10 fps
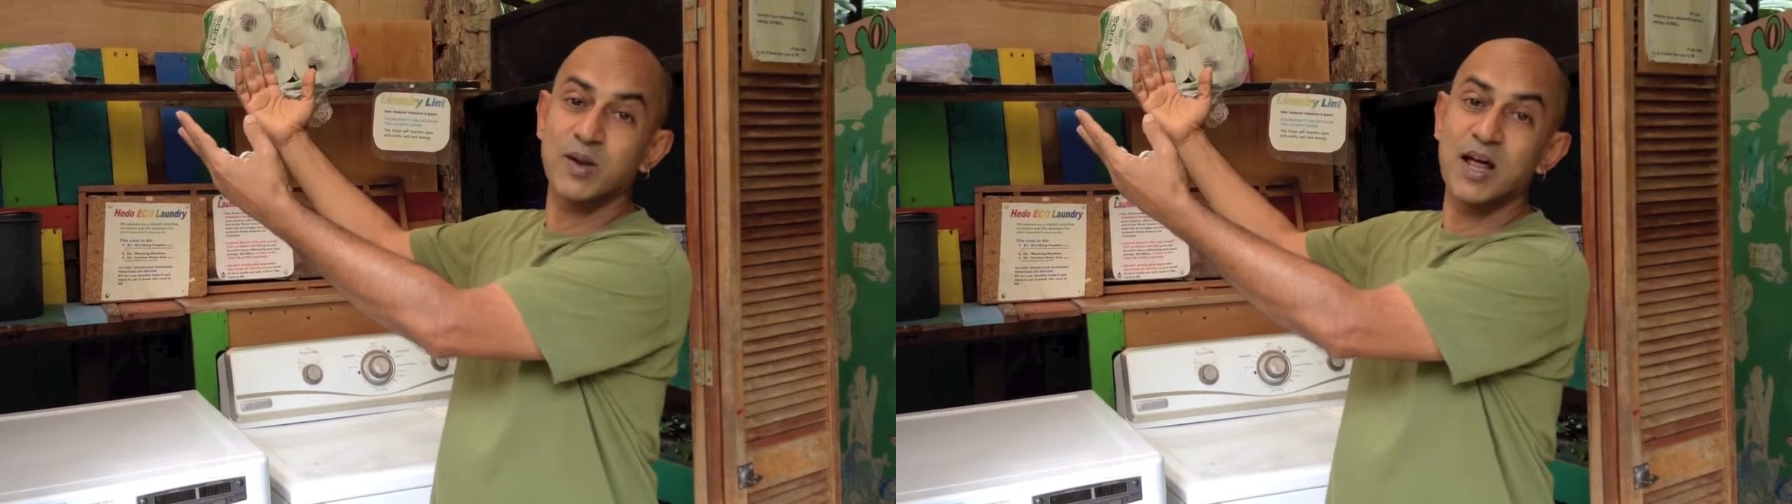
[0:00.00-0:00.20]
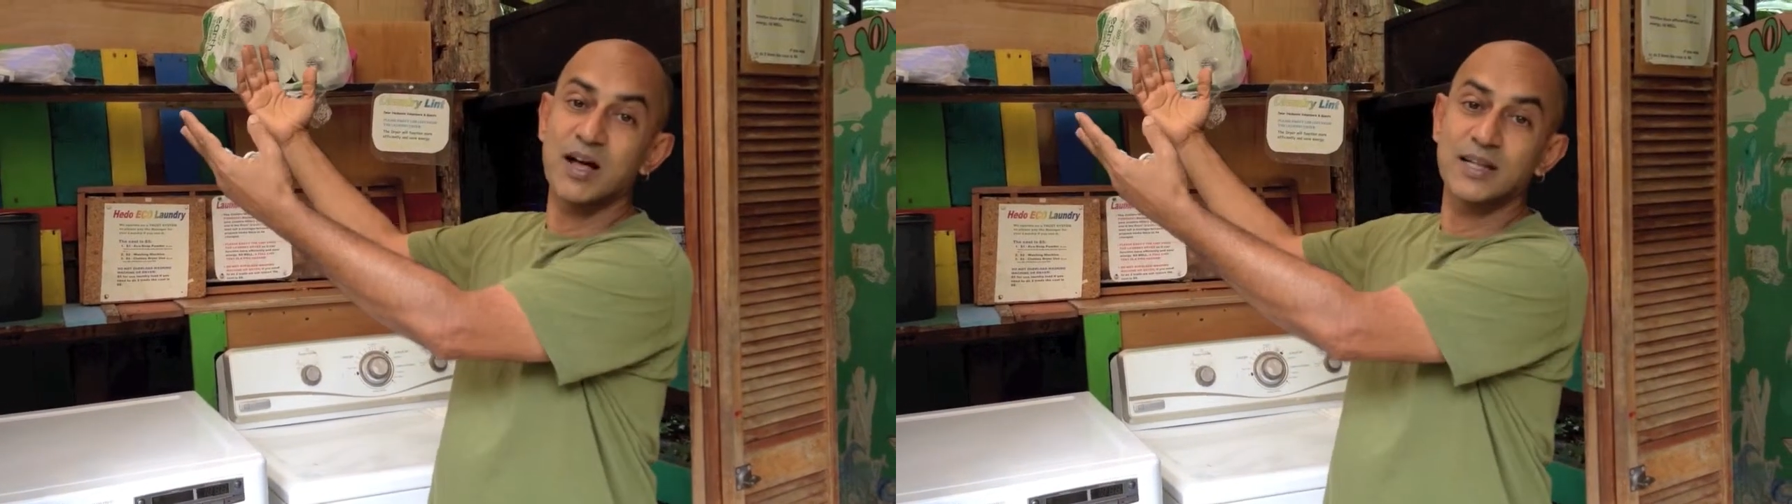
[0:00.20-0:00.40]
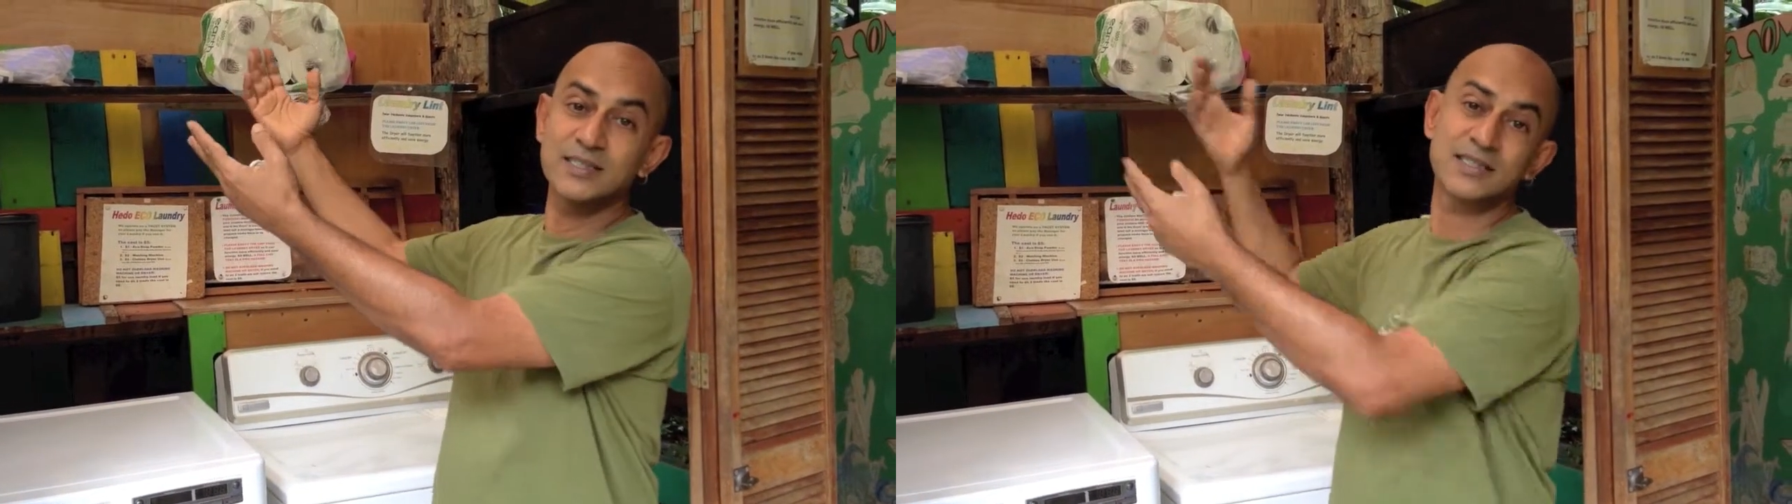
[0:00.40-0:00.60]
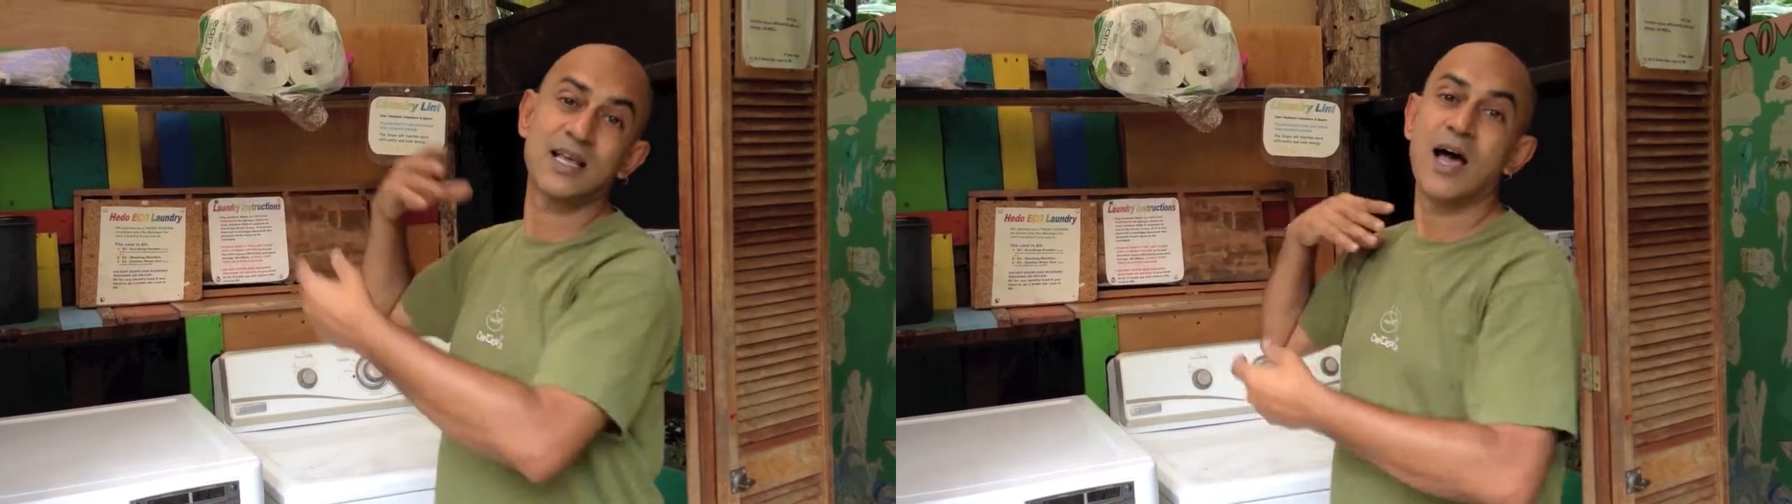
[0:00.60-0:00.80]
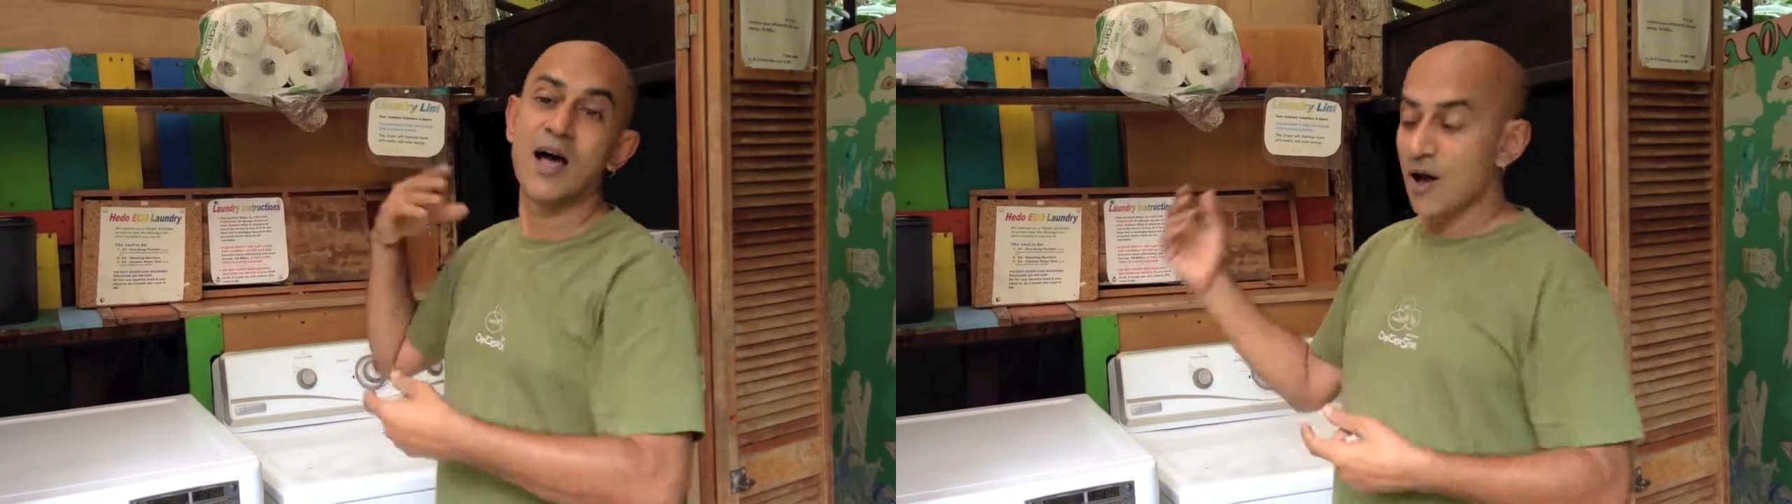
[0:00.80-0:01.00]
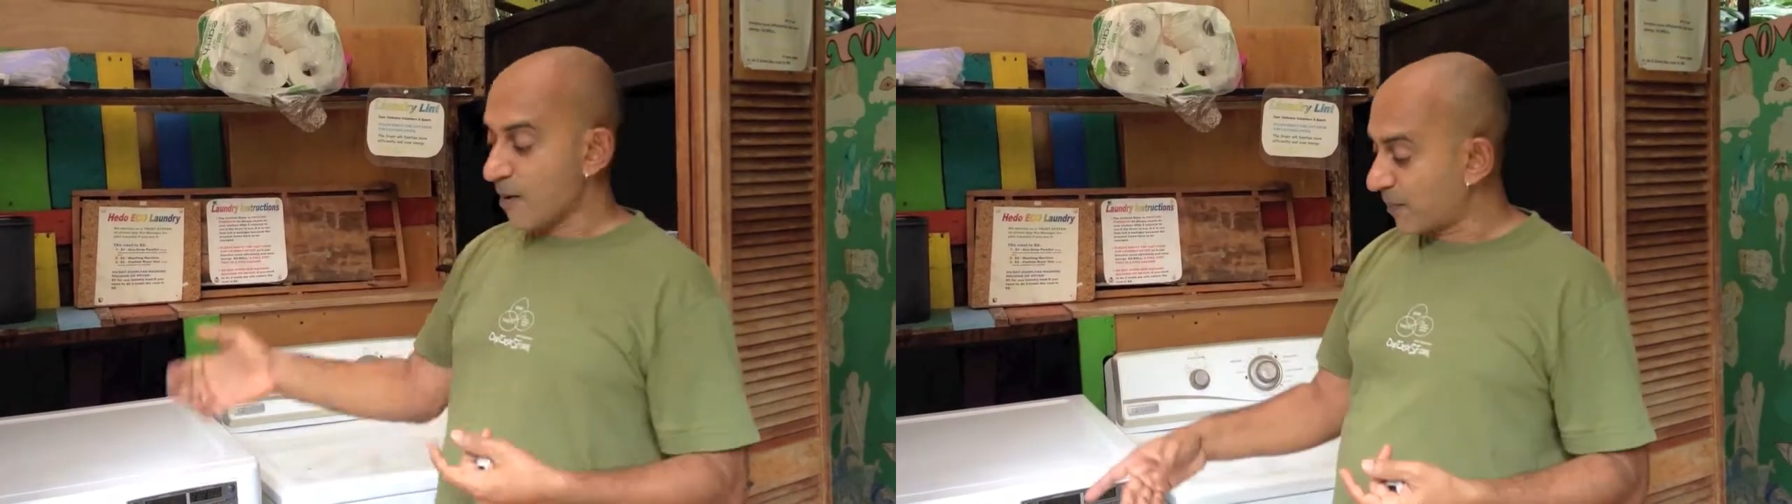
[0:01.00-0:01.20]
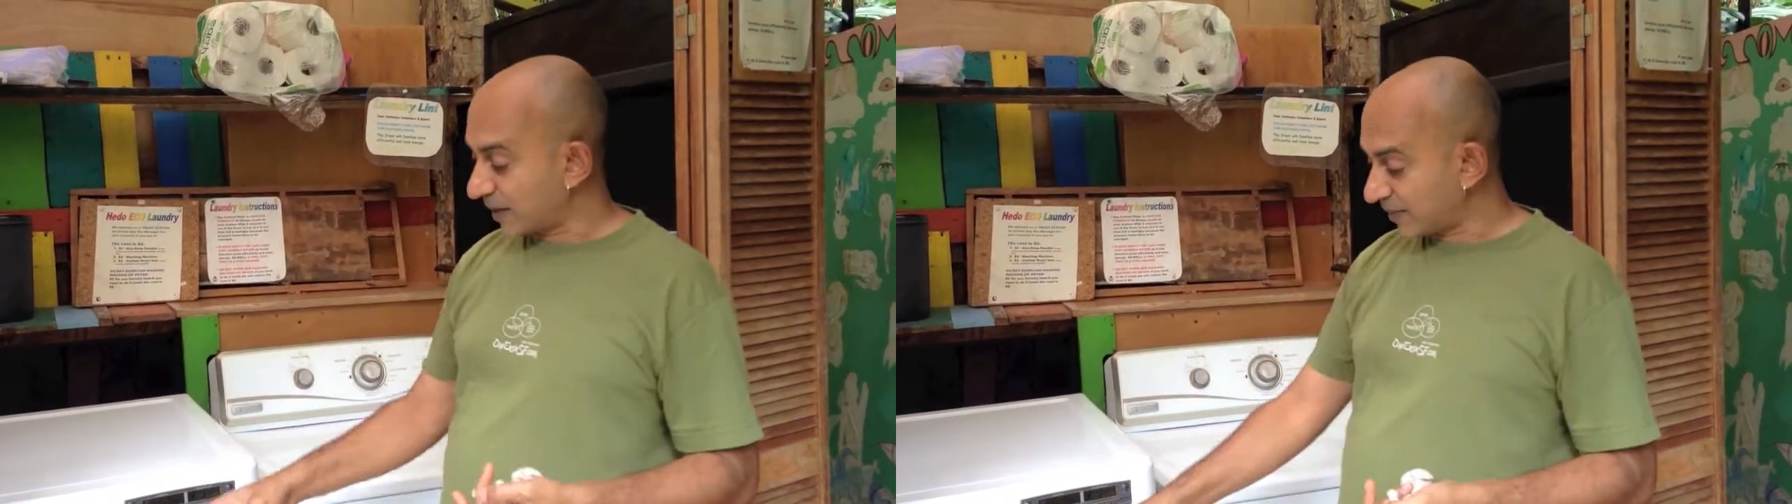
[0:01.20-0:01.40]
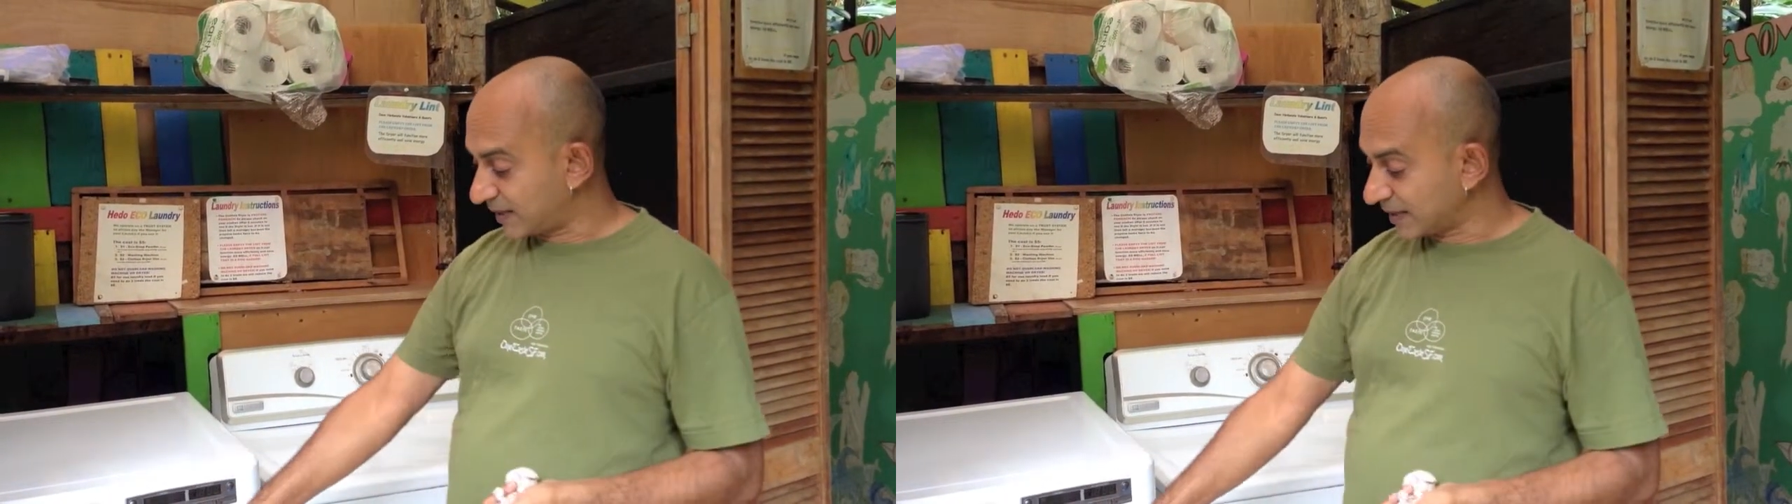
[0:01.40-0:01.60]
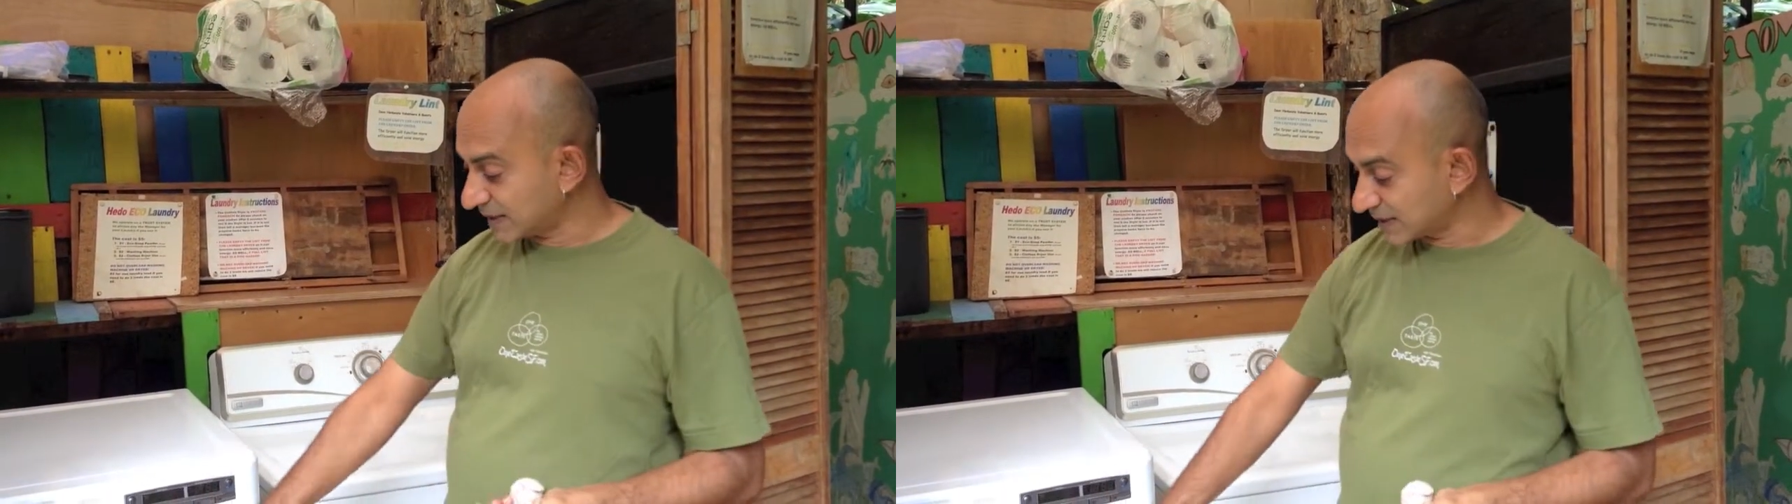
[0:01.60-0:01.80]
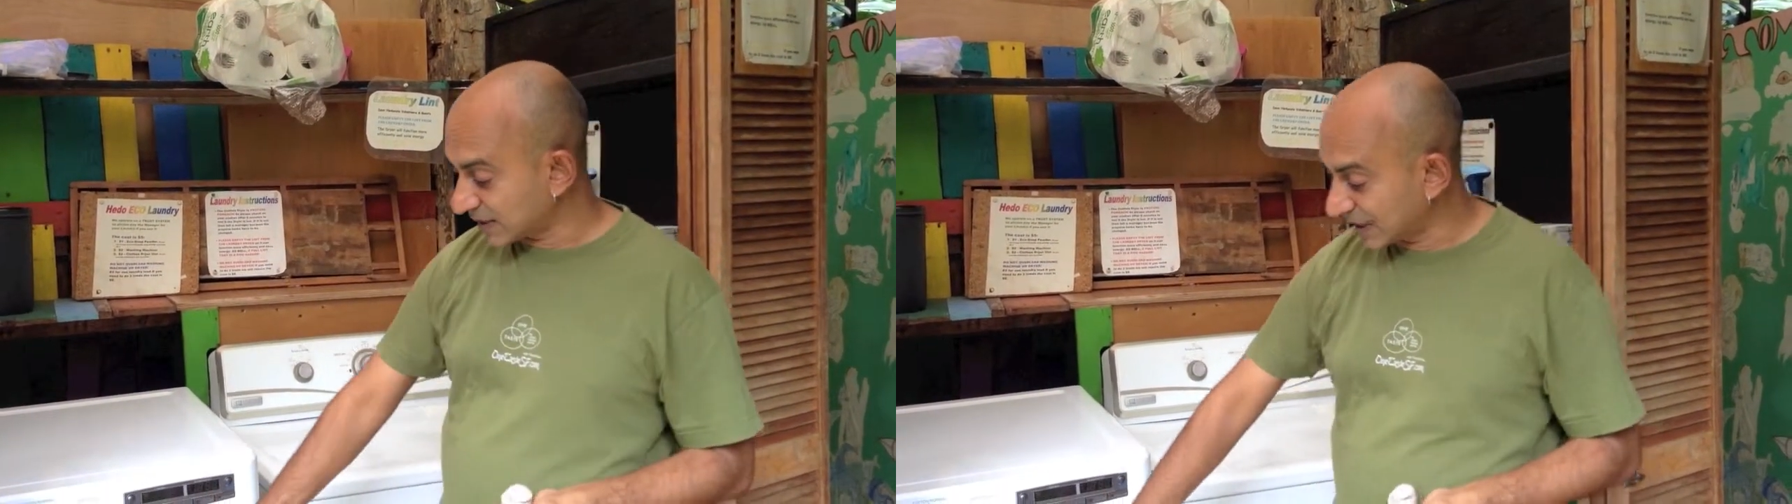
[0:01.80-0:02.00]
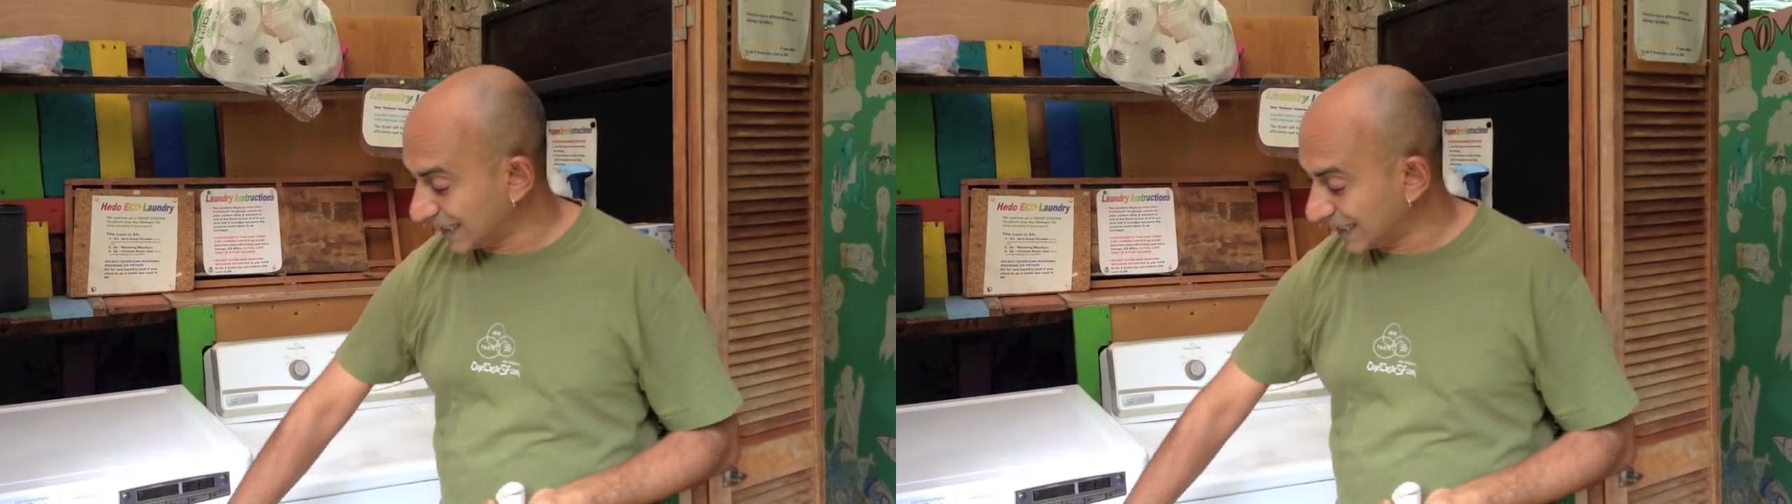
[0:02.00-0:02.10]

plants, but this is an